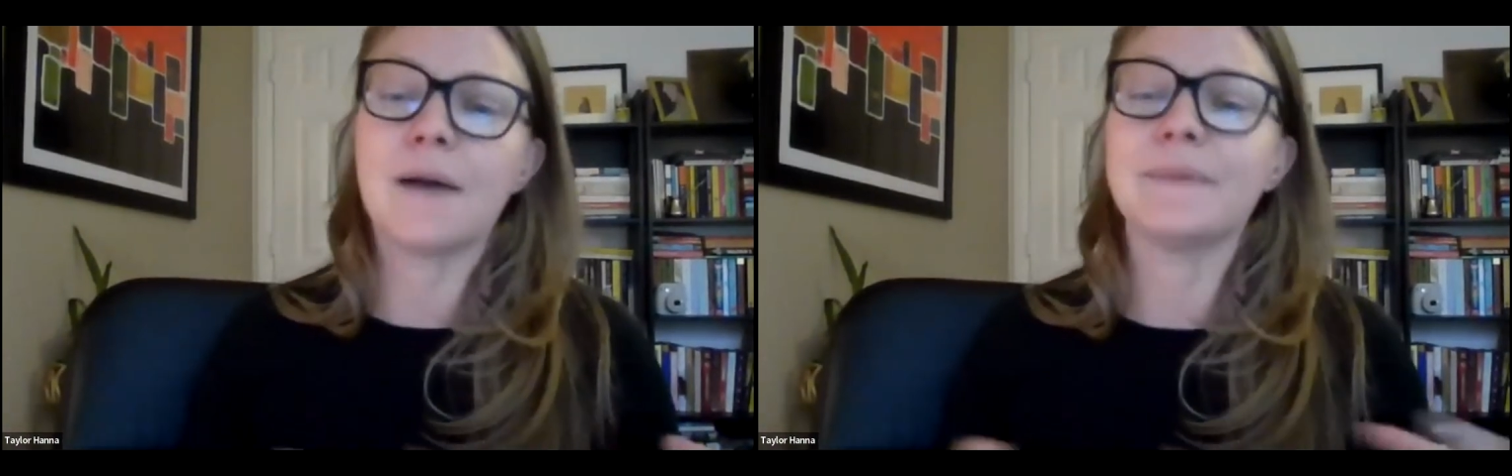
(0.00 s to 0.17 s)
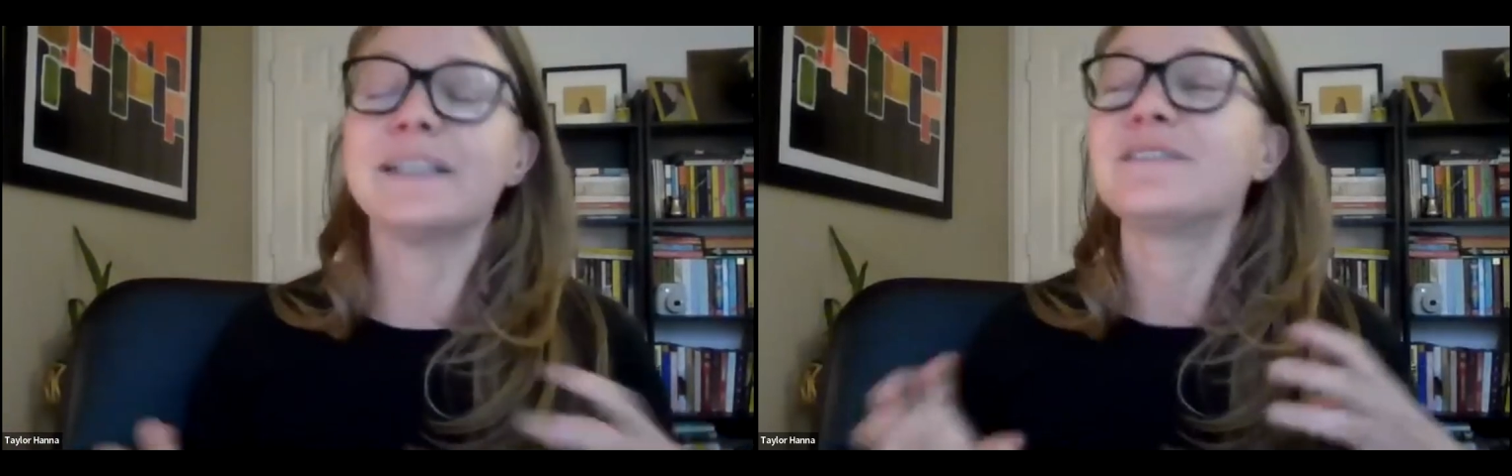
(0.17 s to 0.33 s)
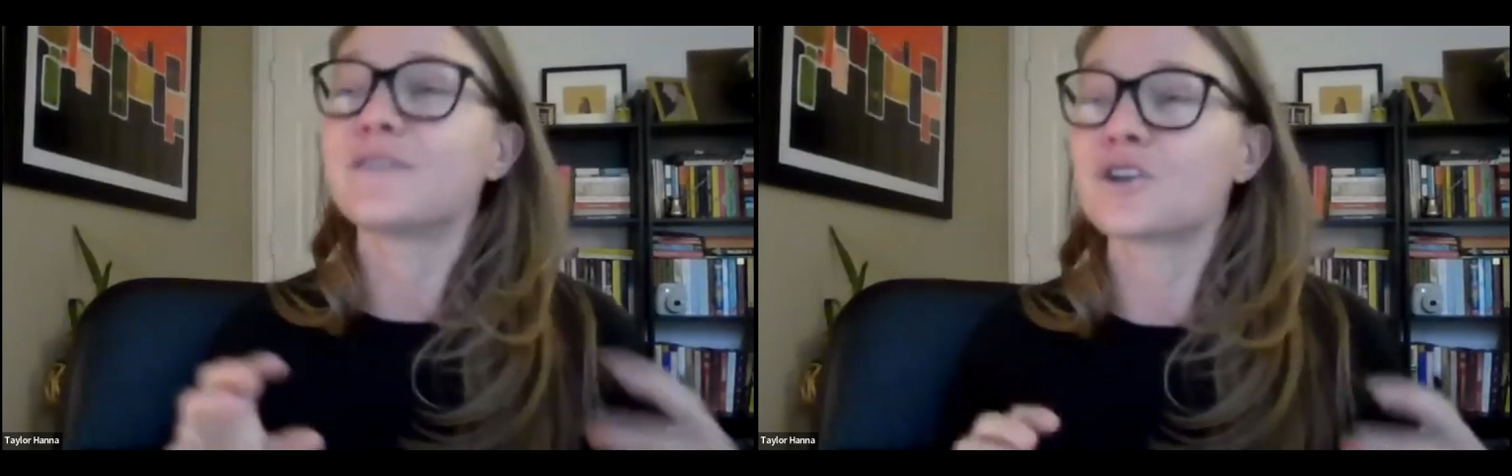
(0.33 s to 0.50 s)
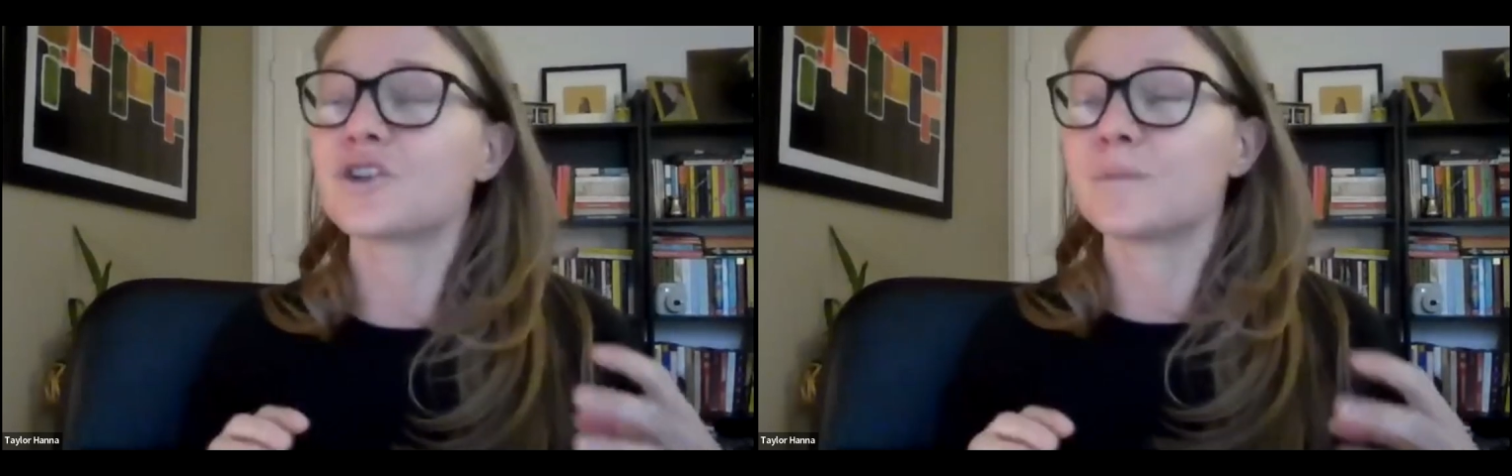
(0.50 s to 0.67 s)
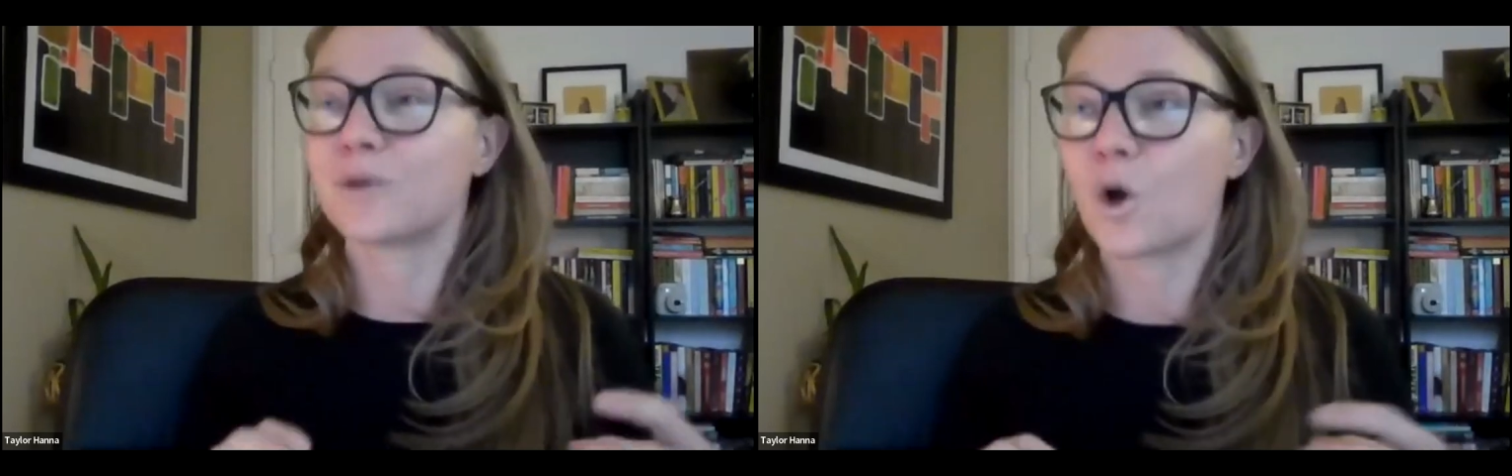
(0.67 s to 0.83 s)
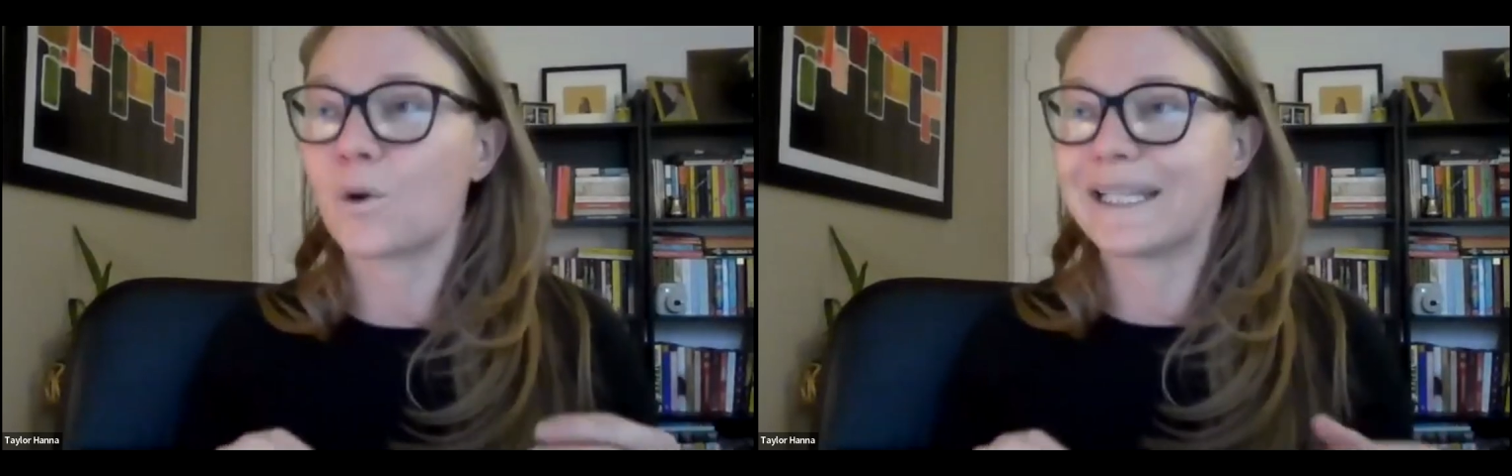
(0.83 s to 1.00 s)
is further
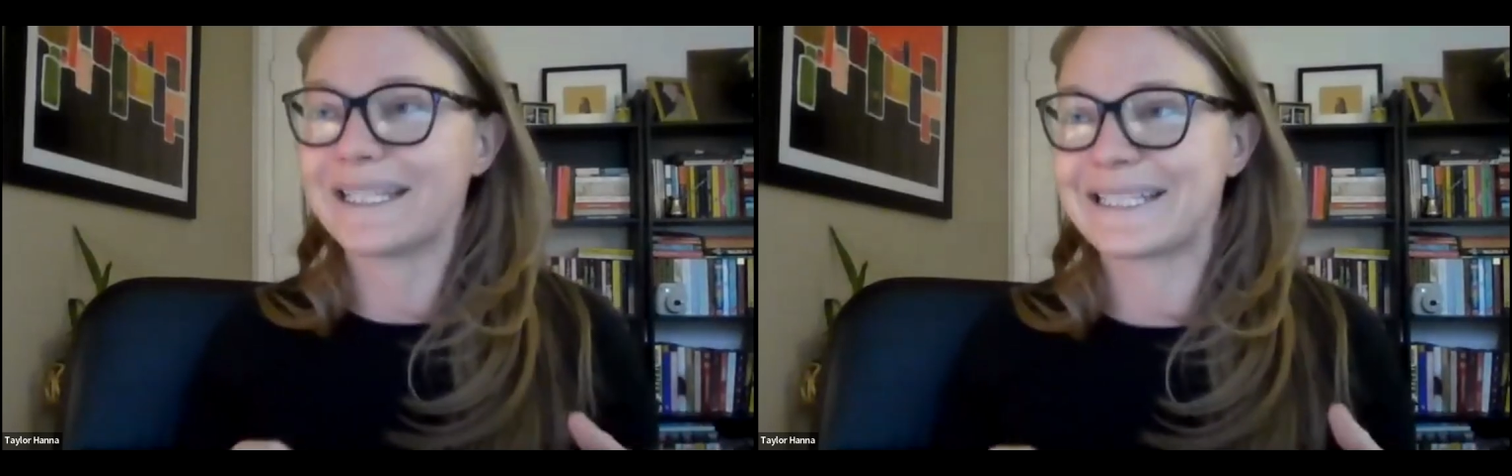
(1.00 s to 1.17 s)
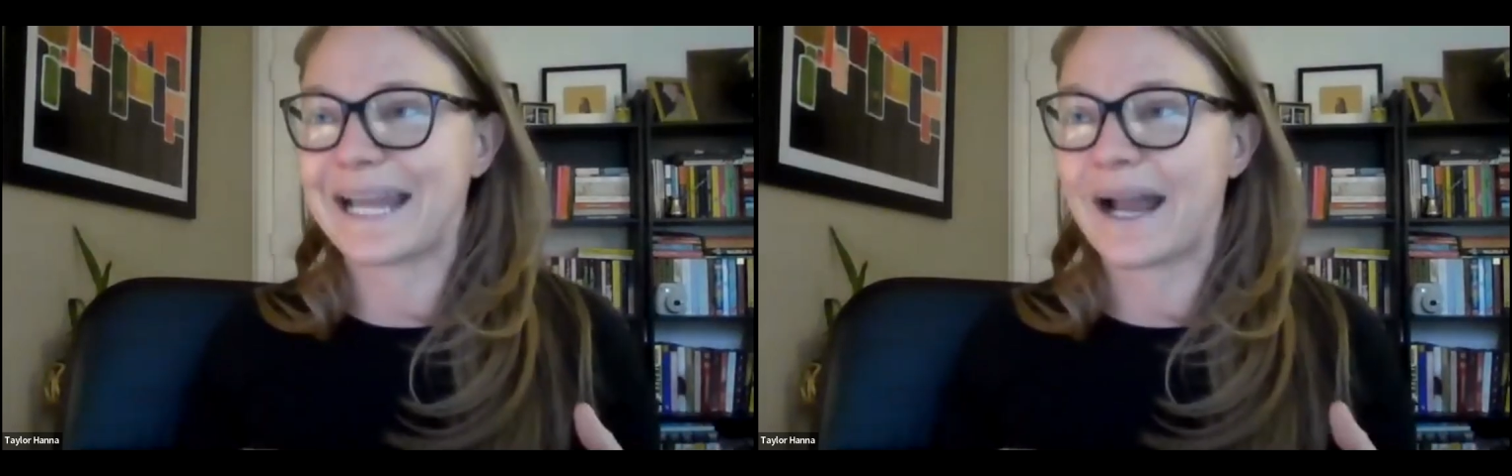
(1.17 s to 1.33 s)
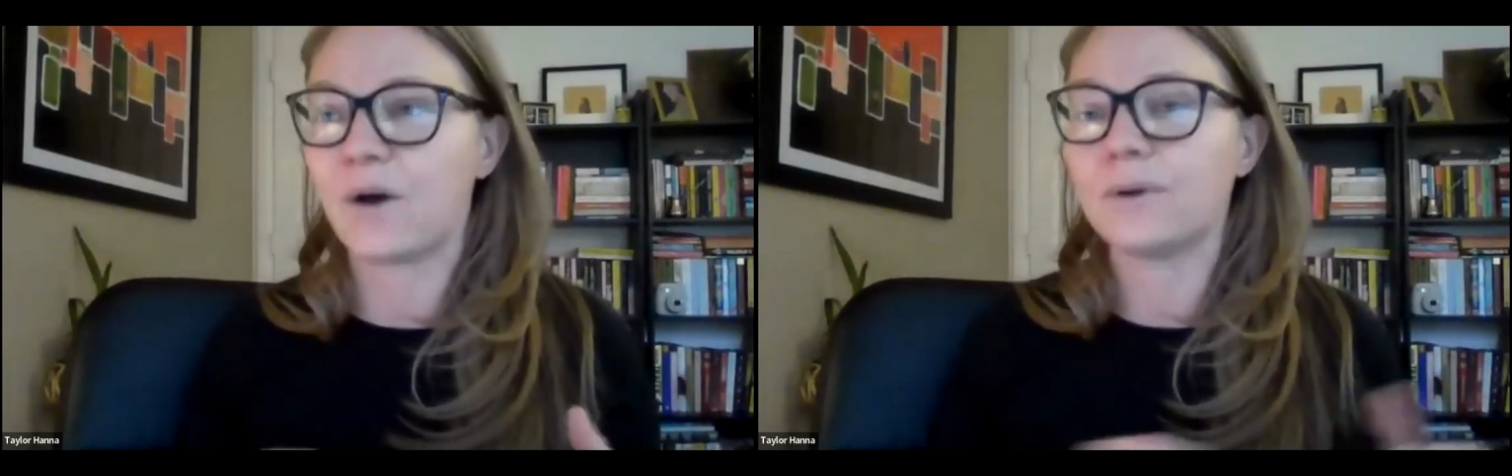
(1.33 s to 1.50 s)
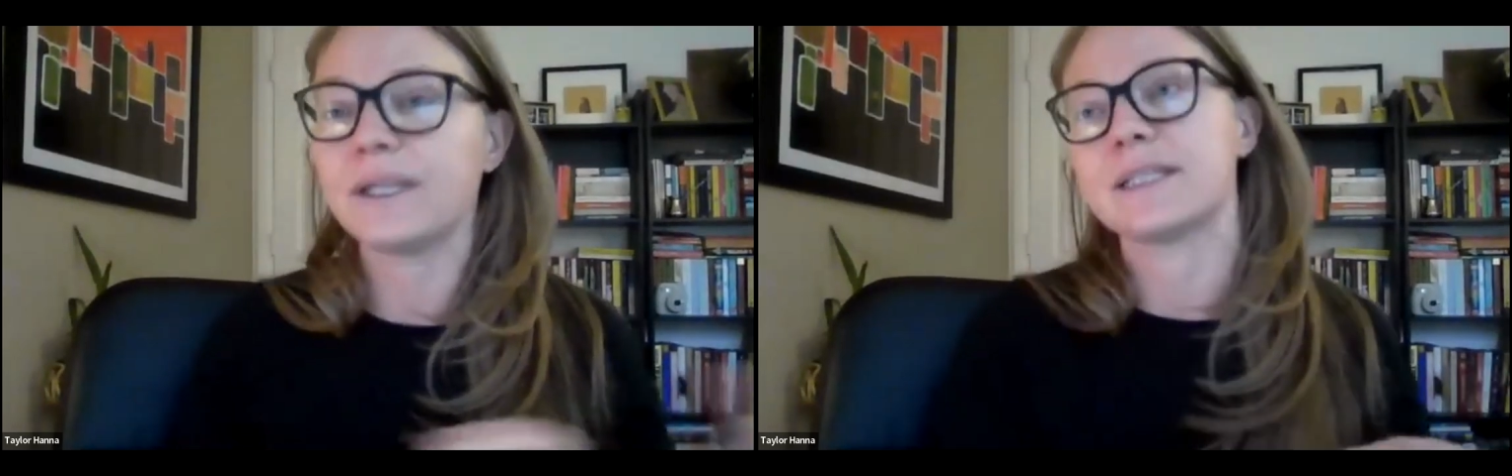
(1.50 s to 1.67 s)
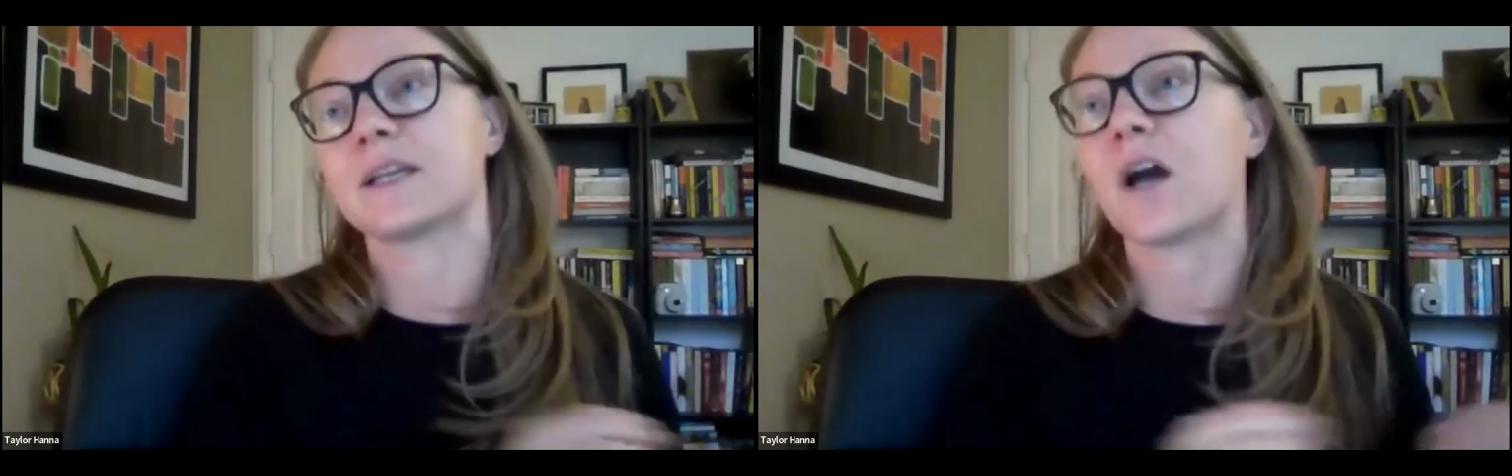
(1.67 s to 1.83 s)
broken down into